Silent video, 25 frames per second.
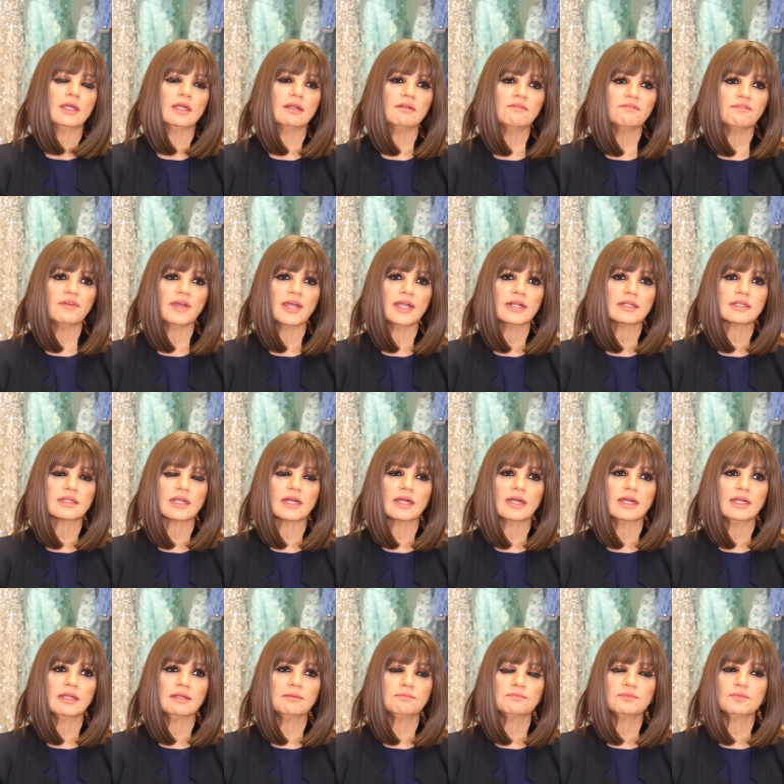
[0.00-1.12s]
In fact,
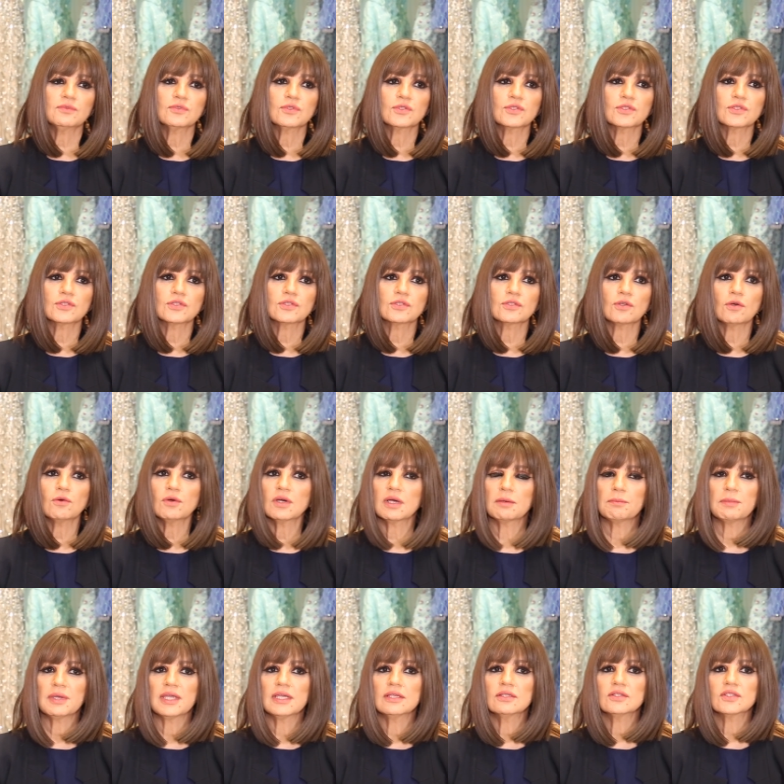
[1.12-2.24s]
I am so
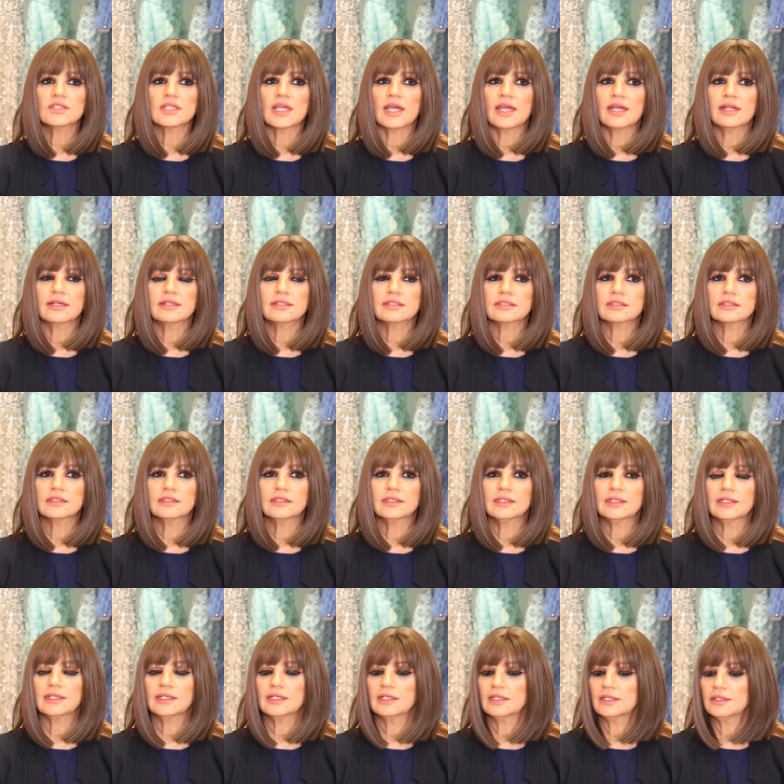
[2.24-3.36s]
amazed at, uh,
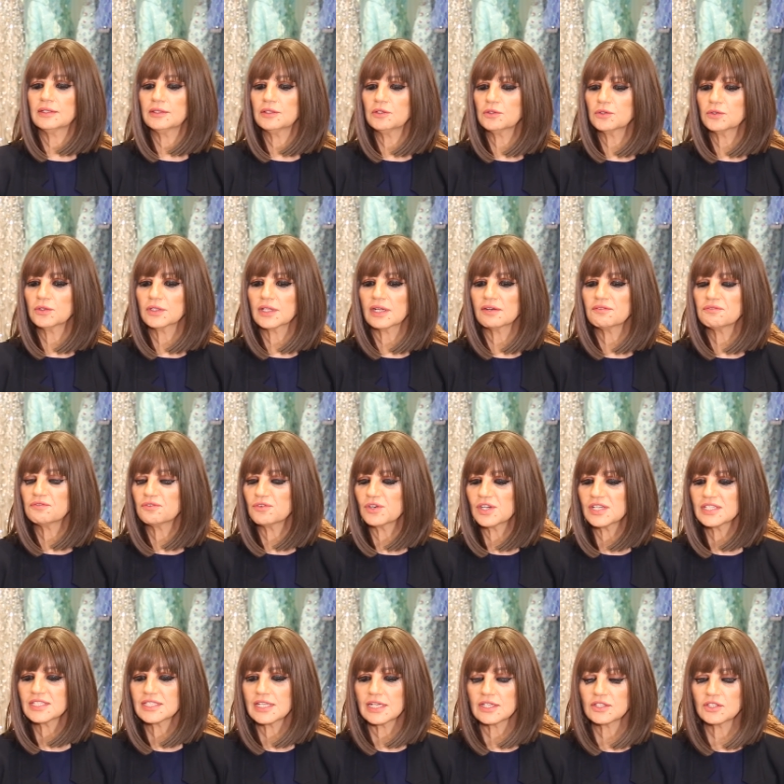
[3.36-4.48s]
uh, you know, that
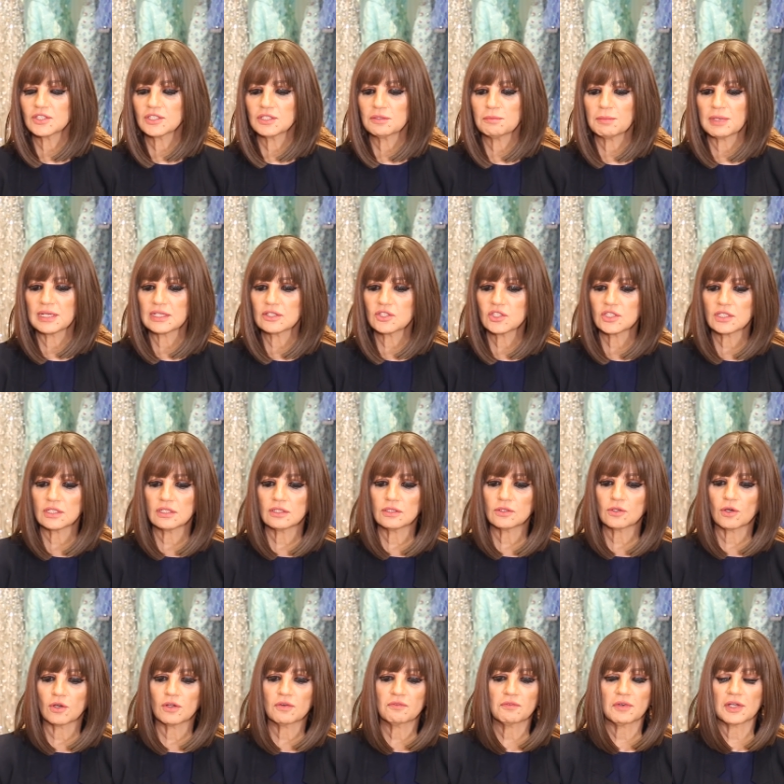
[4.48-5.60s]
phrase that she mentioned
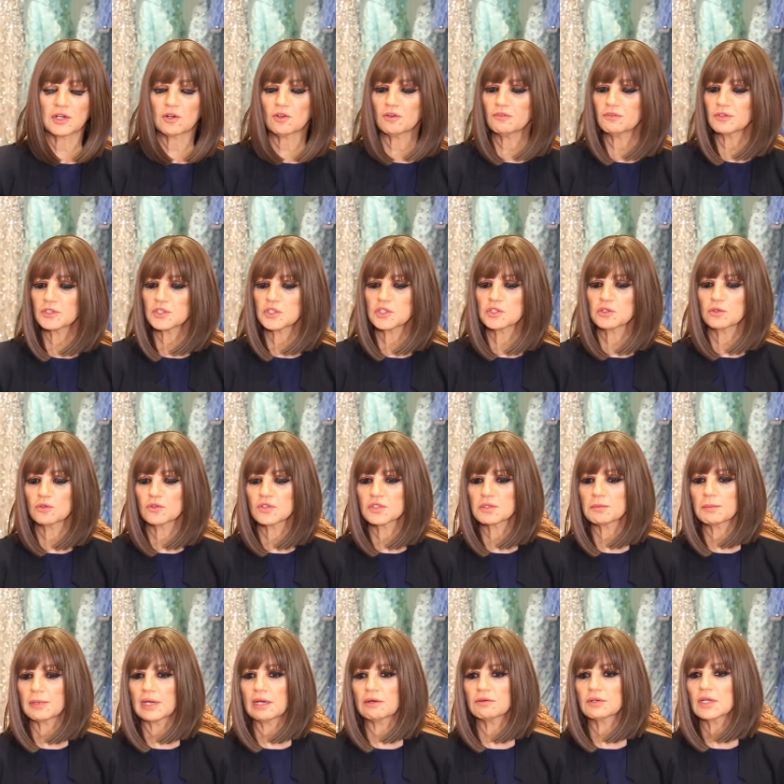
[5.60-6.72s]
on one of her shows
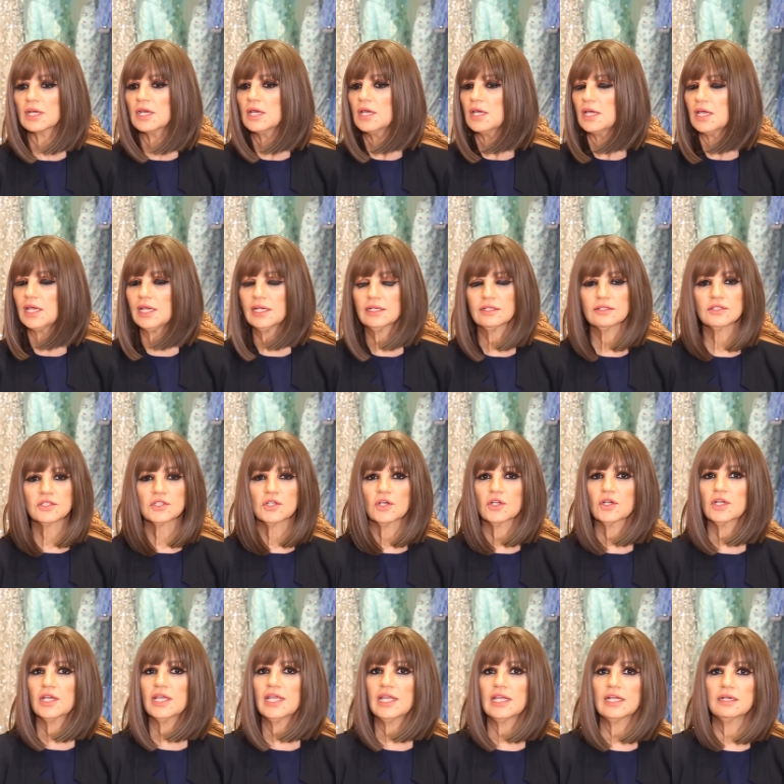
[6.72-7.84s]
about haters
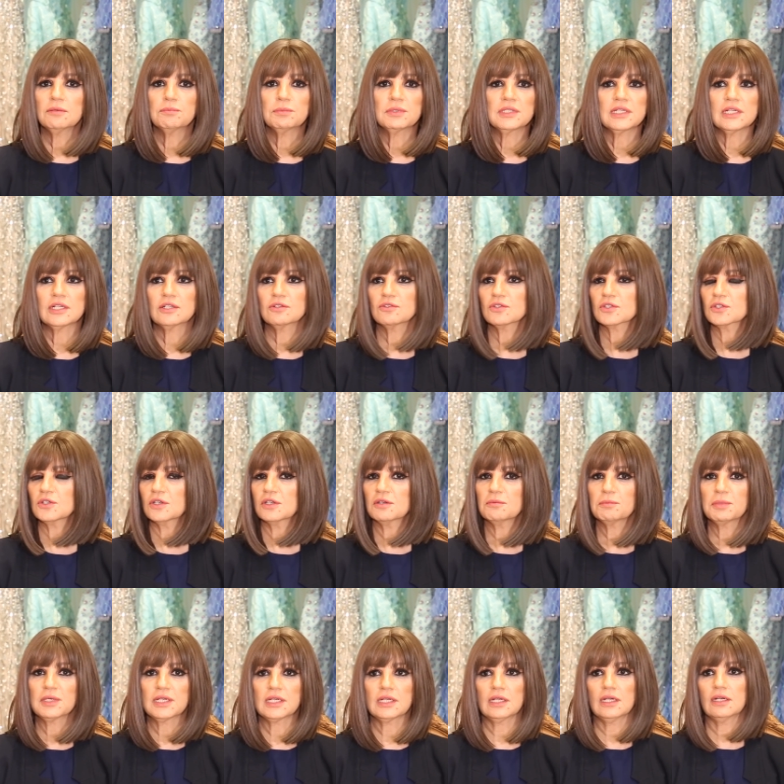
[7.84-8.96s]
gonna hate, potatoes gonna
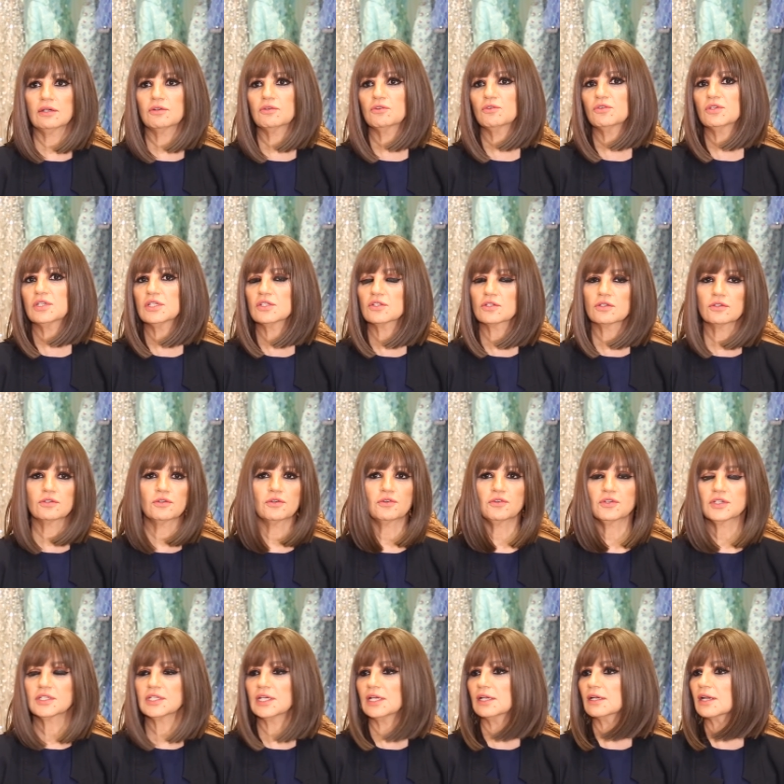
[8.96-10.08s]
potato, roti's gonna
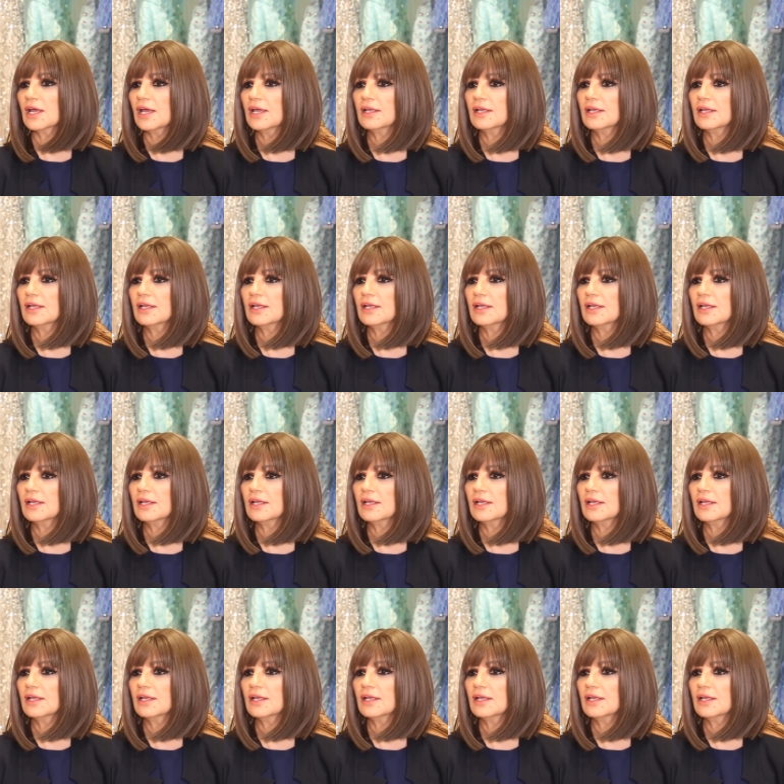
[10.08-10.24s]
rotate.